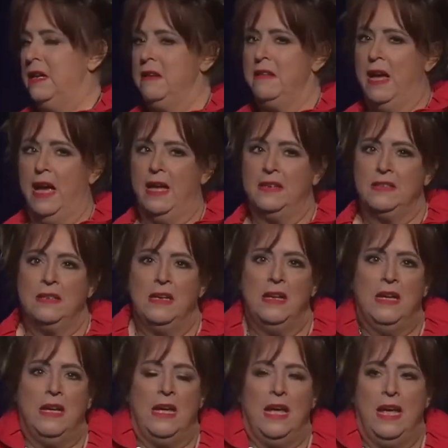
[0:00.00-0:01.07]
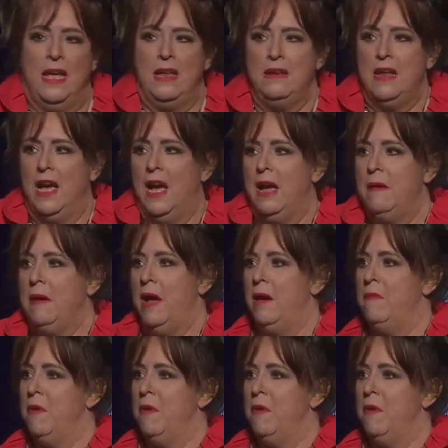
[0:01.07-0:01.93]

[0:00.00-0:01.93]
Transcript: in that. And I,